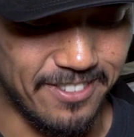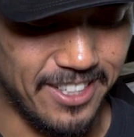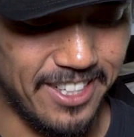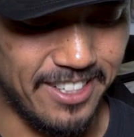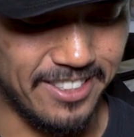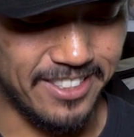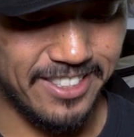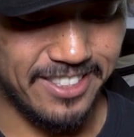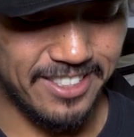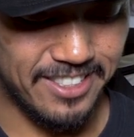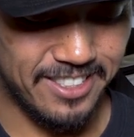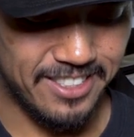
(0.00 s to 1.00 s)
Wow, this
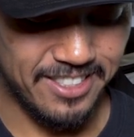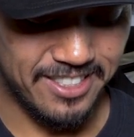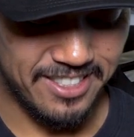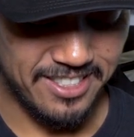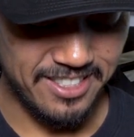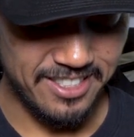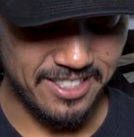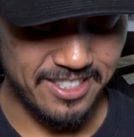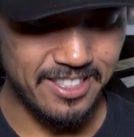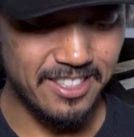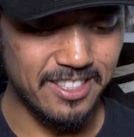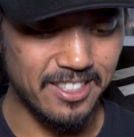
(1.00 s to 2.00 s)
is
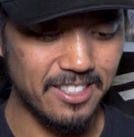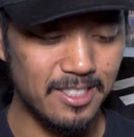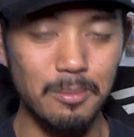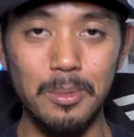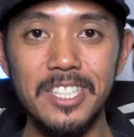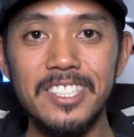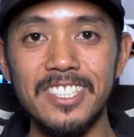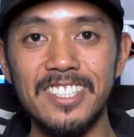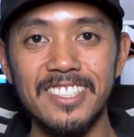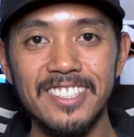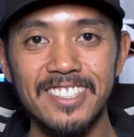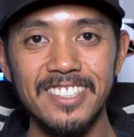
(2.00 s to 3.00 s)
This is amazing.